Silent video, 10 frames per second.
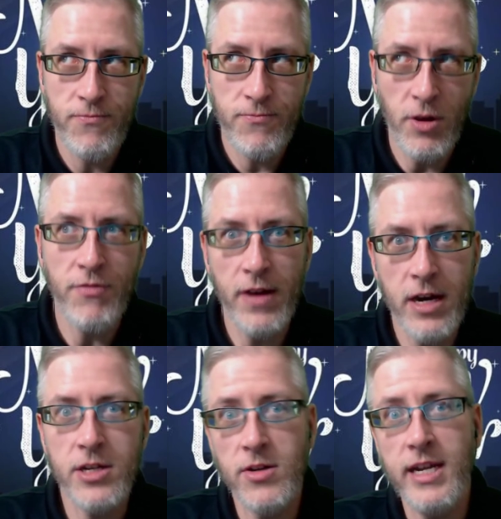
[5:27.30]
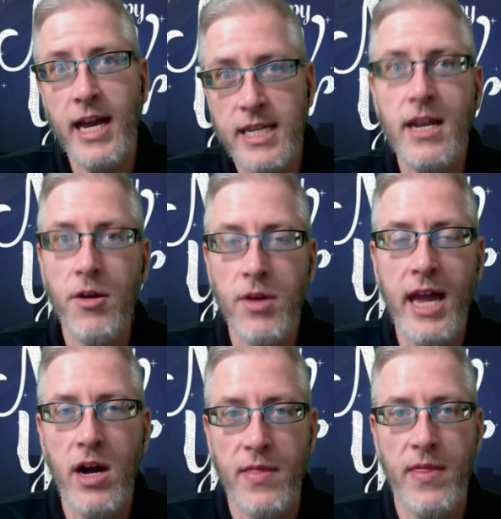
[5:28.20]
to a fair degree, I did
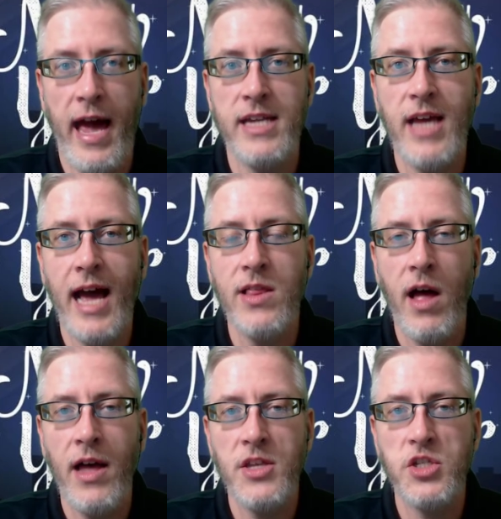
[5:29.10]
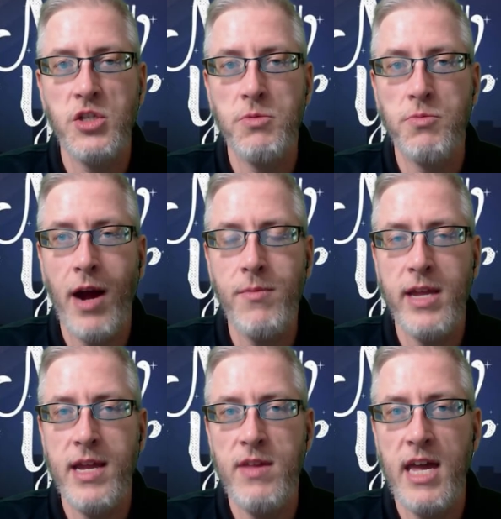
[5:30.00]
okay on that. I lost
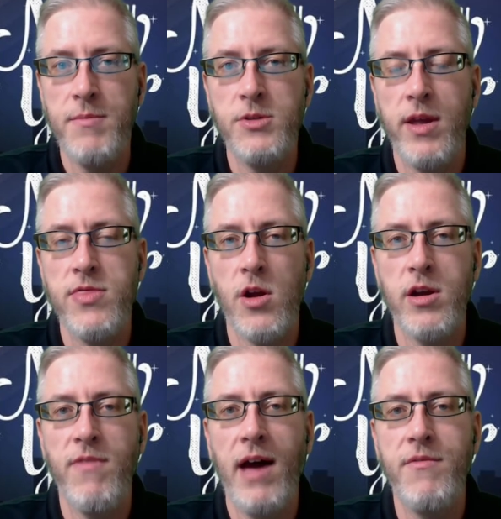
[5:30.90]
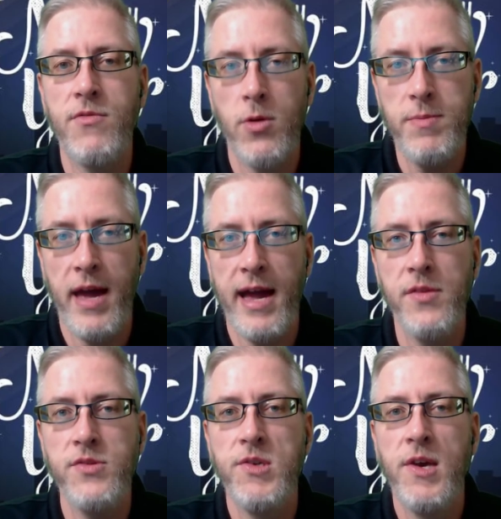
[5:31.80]
probably in the end between 35 and 40
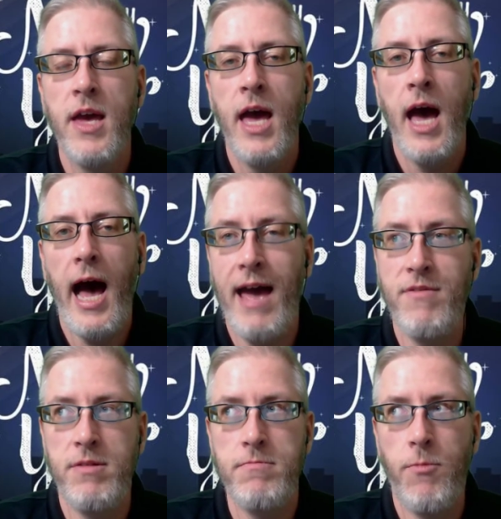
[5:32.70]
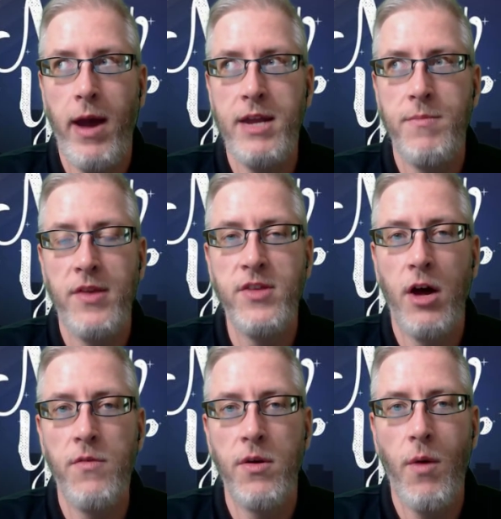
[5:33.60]
pounds. I haven't weighed
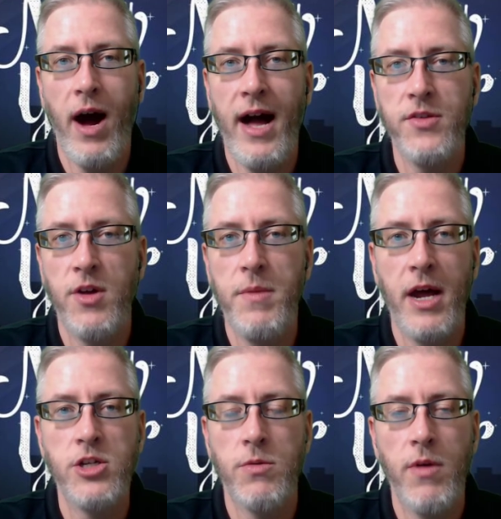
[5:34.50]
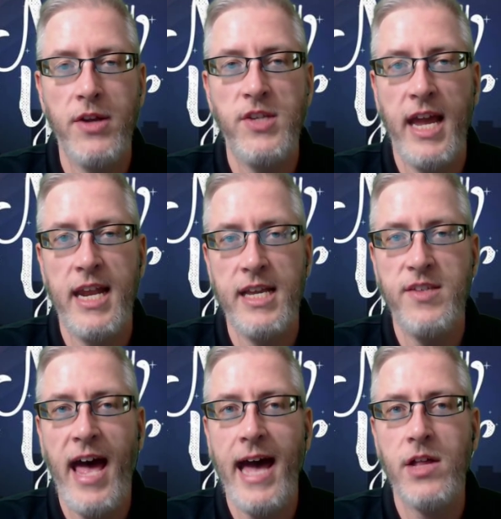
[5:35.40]
myself in a while, so I'm not sure where I stand
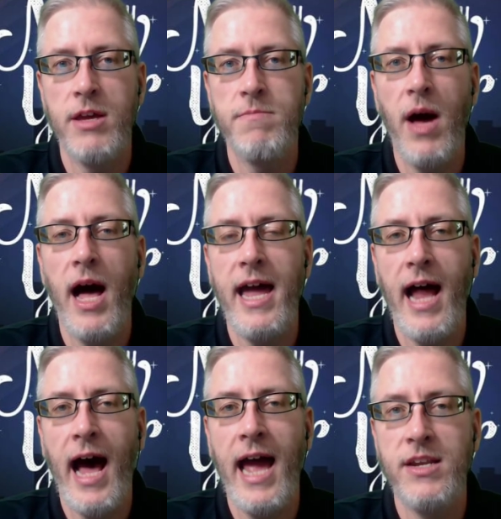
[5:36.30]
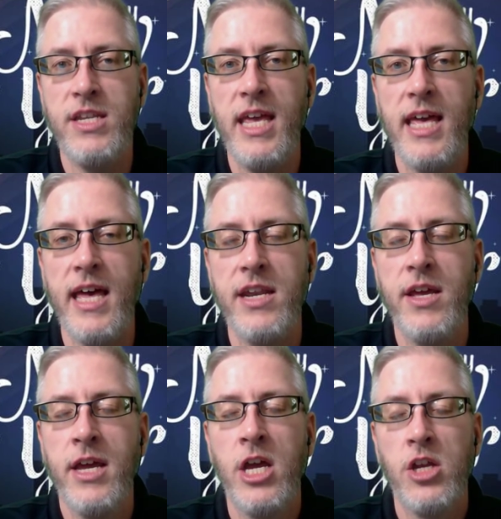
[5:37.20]
exactly, but I did
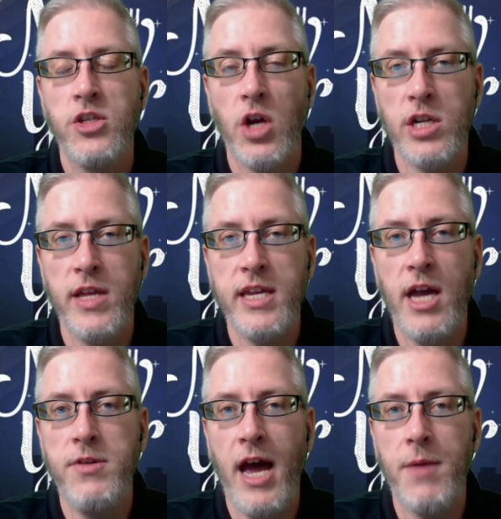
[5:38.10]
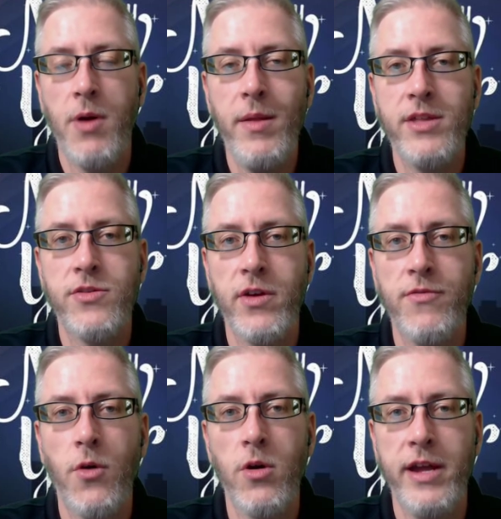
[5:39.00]
certainly go down probably 3 or
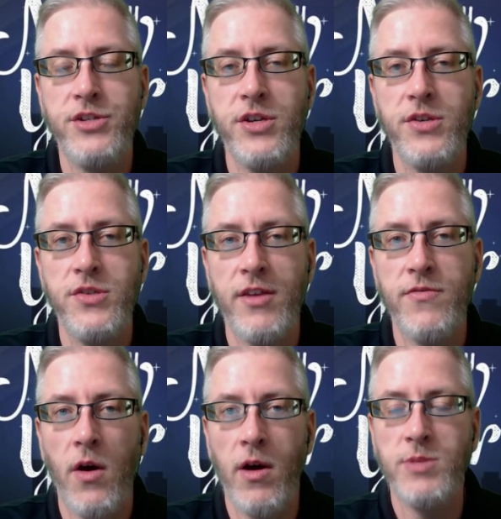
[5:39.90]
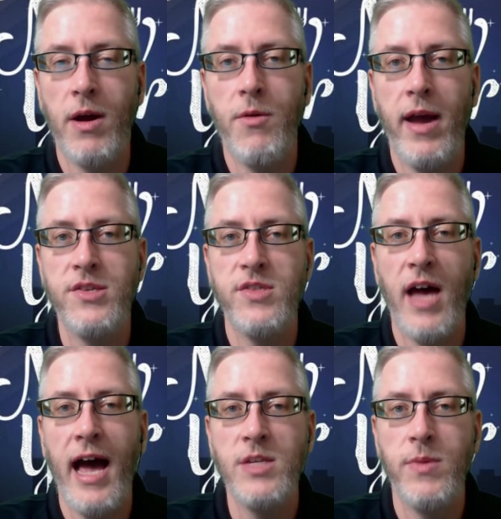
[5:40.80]
4 inches as far as my waist
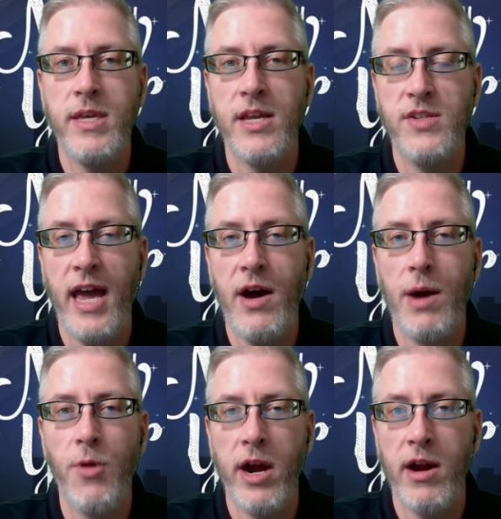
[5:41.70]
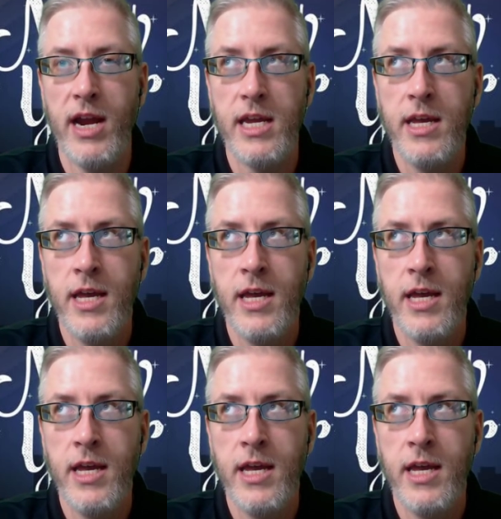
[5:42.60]
size, because now I'm wearing